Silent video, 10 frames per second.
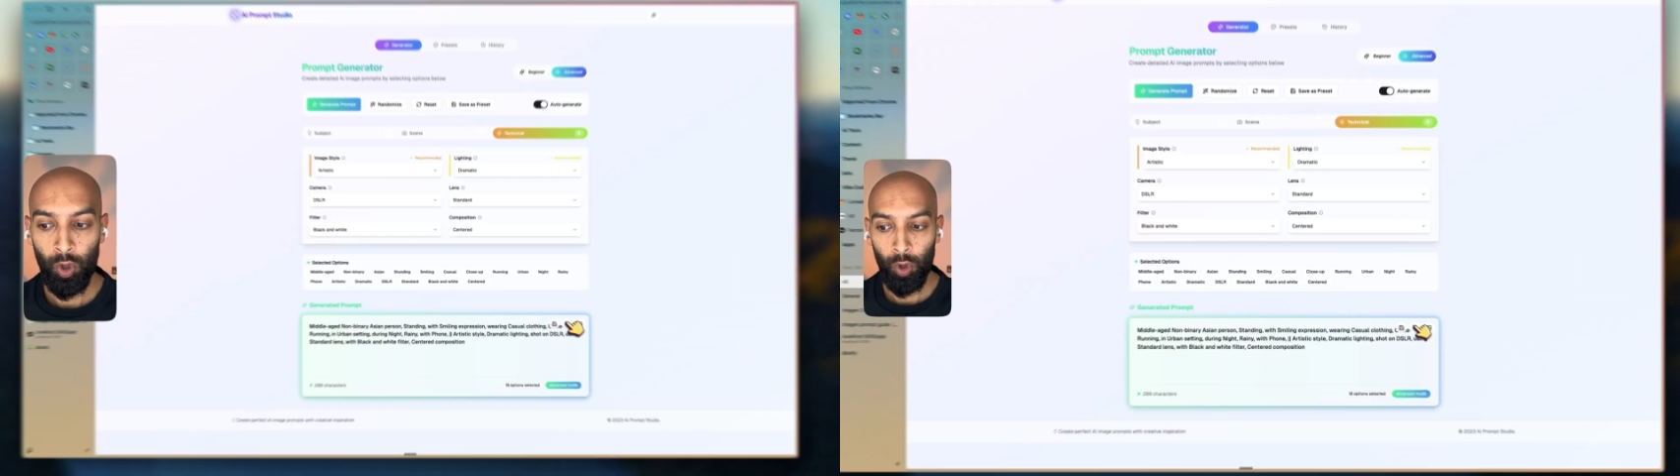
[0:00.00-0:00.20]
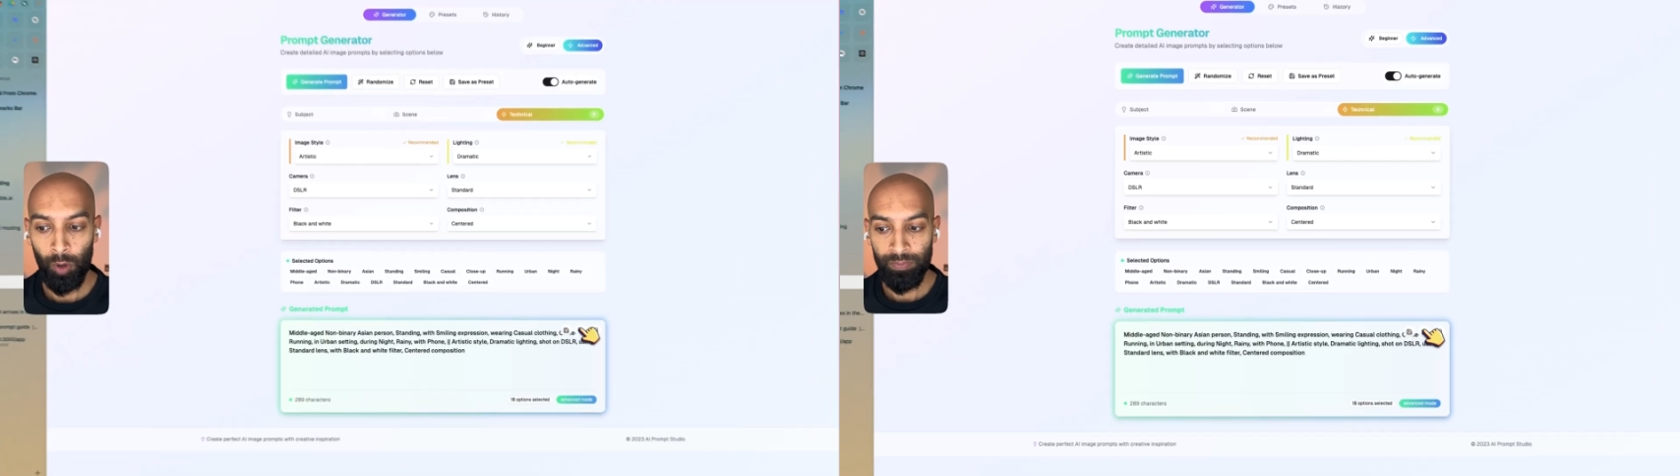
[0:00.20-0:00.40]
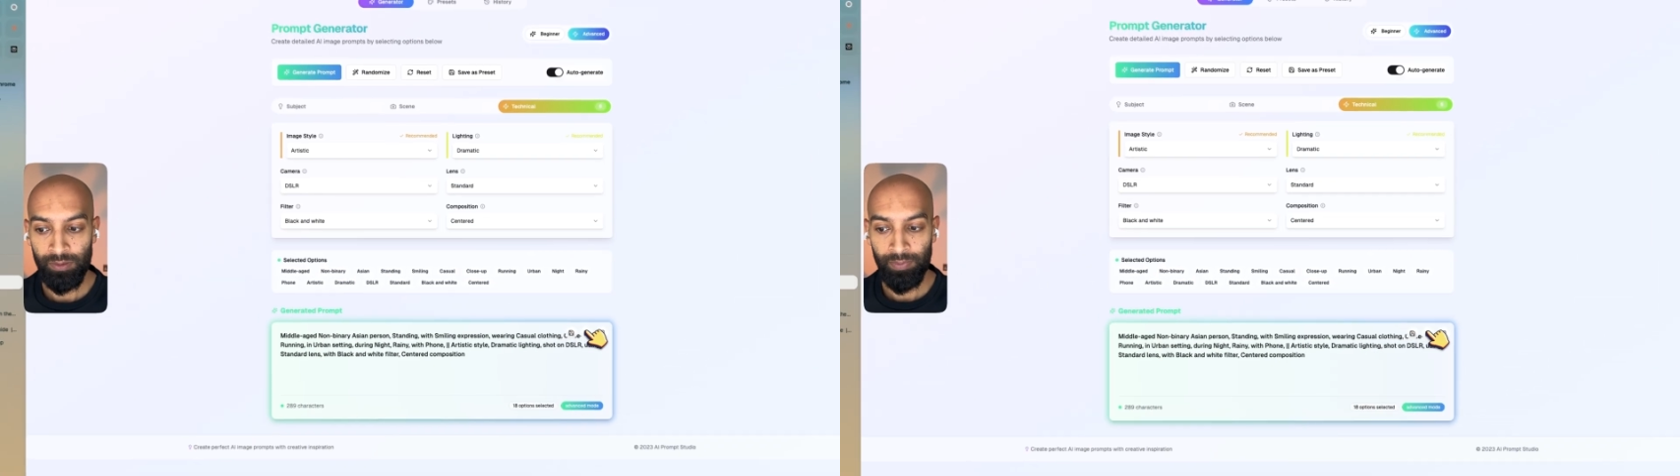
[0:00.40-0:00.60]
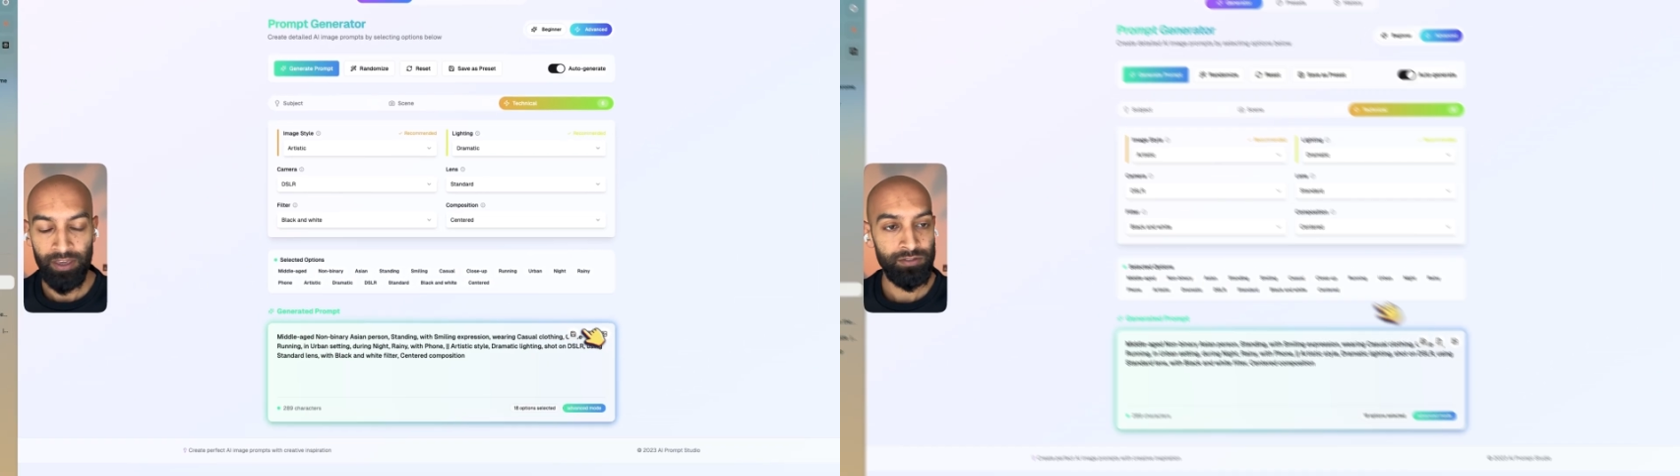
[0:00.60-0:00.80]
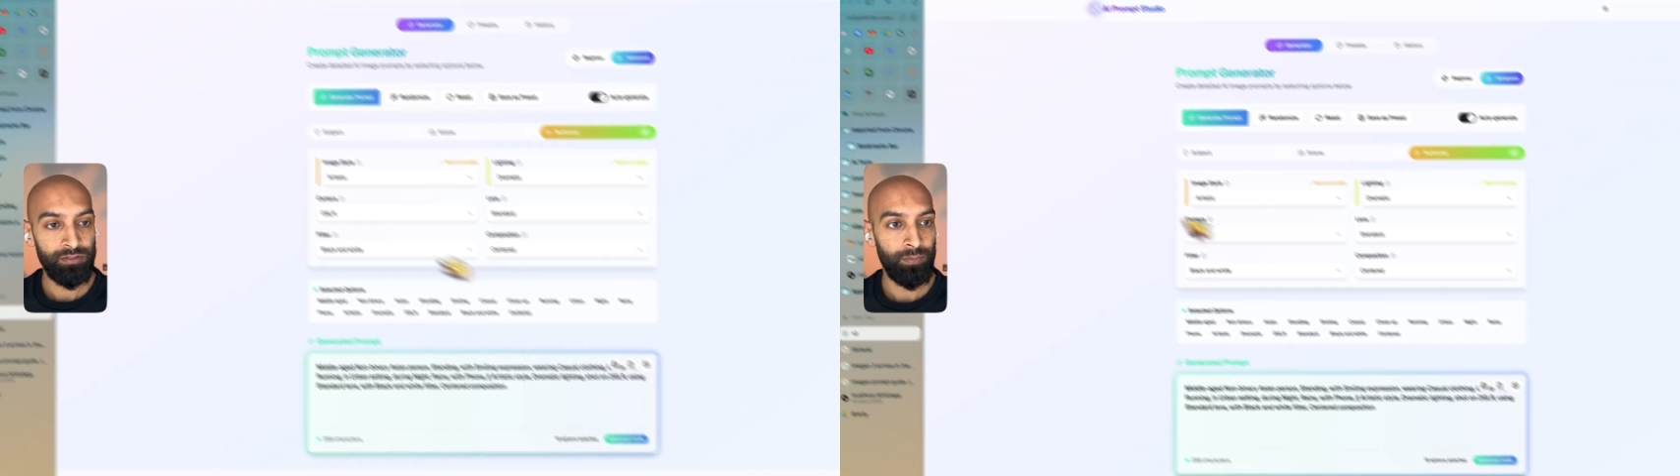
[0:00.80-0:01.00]
copy and
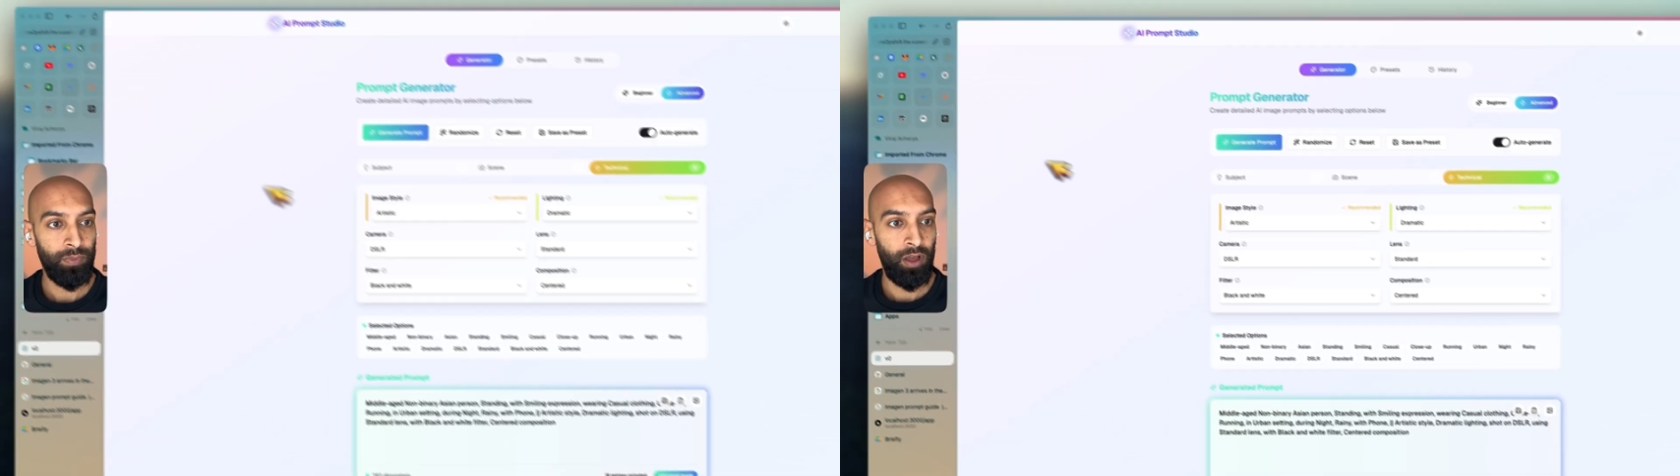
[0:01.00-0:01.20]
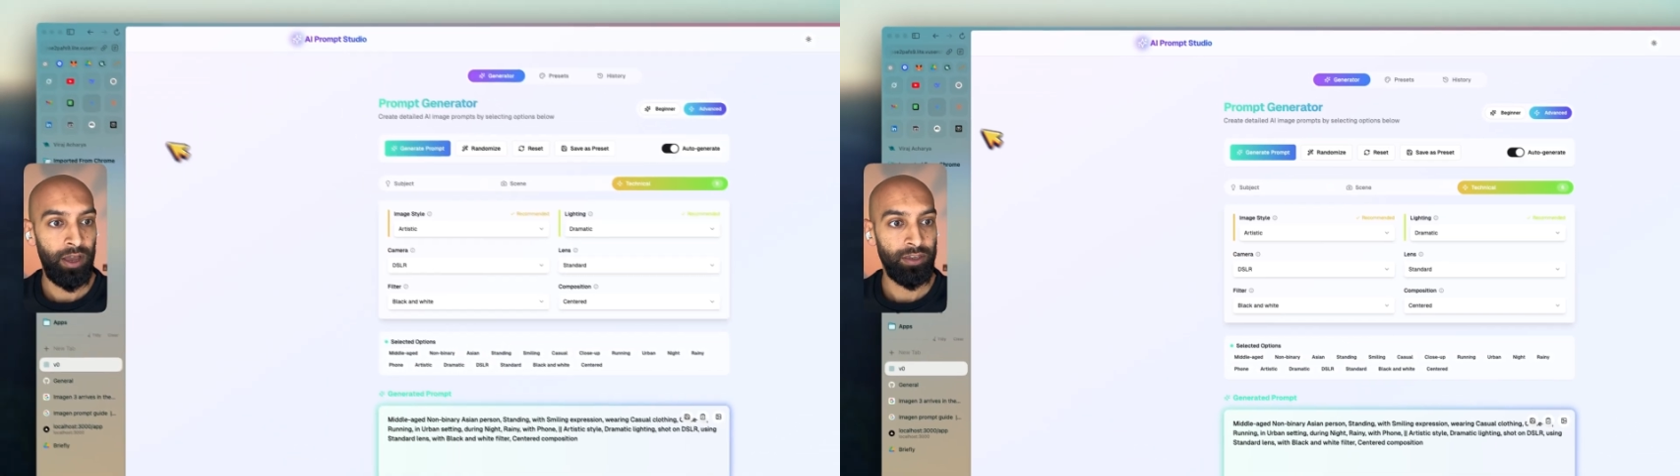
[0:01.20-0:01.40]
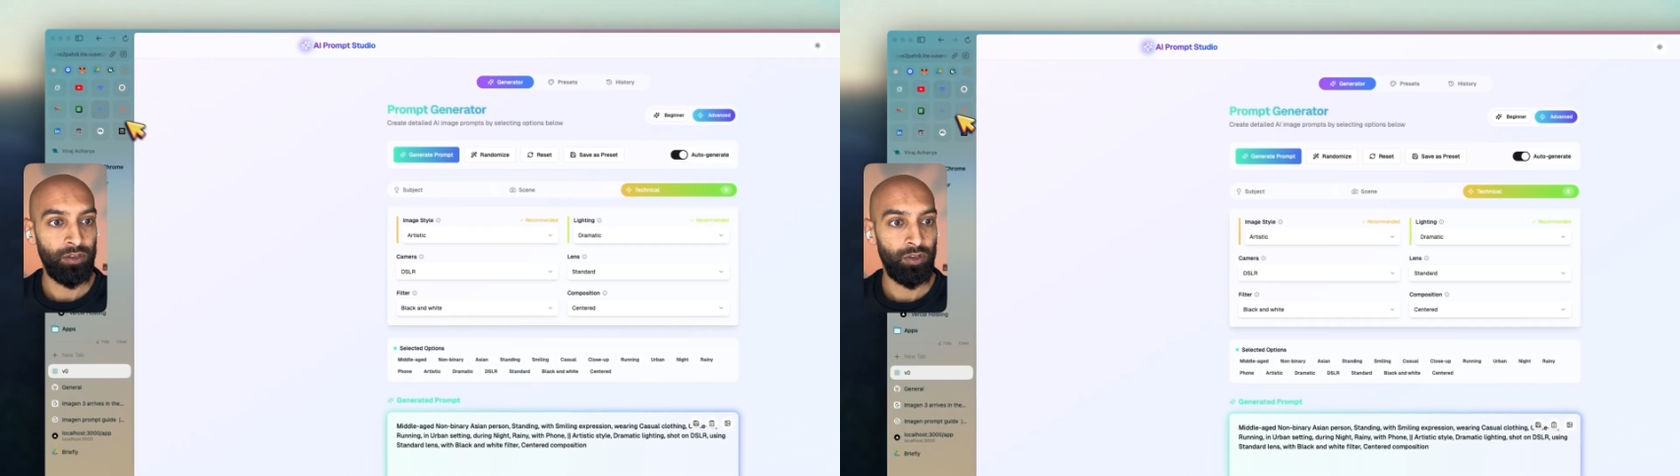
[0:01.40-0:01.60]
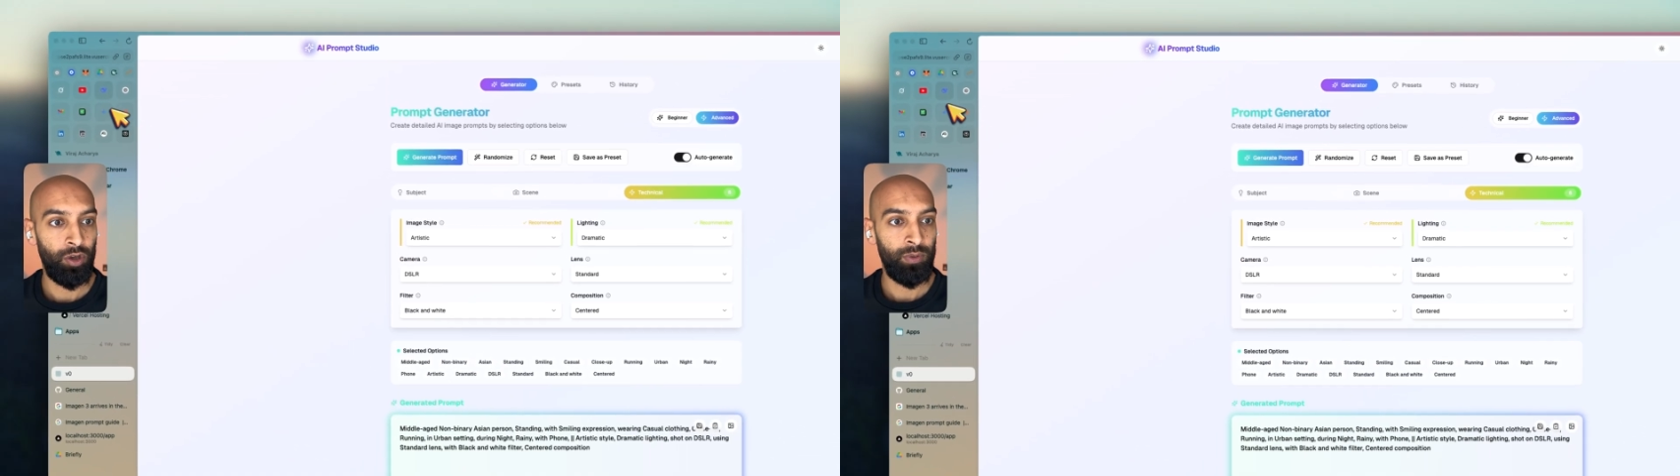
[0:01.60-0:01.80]
paste. I can go